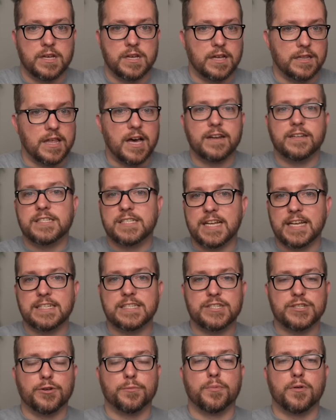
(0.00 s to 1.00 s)
A lot of states
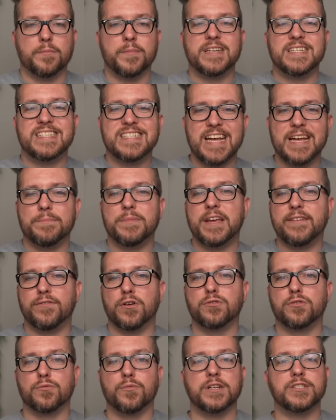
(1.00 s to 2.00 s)
still permit same-day
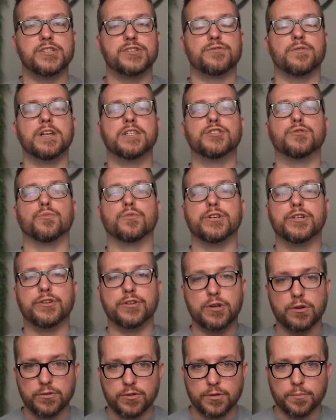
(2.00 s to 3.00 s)
voter registration where you can
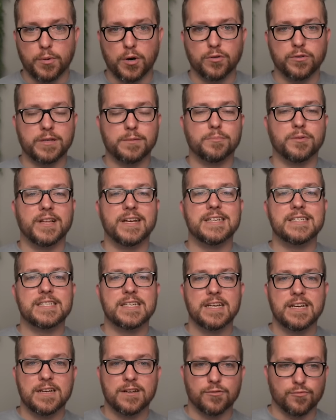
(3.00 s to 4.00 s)
go to the polling place,
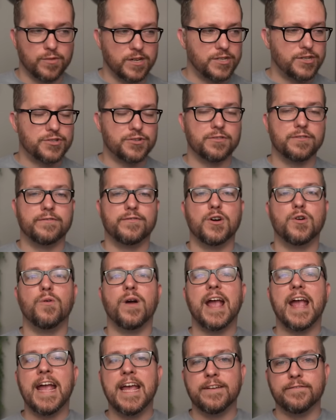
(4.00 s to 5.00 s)
register to
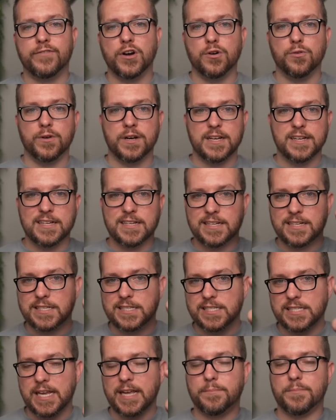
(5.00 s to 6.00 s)
vote, and vote
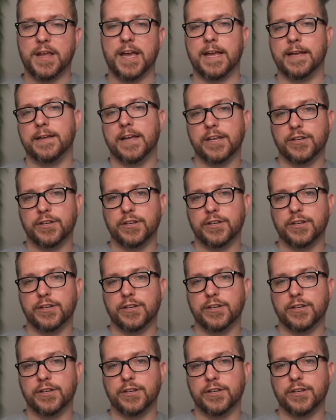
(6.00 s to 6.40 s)
same day.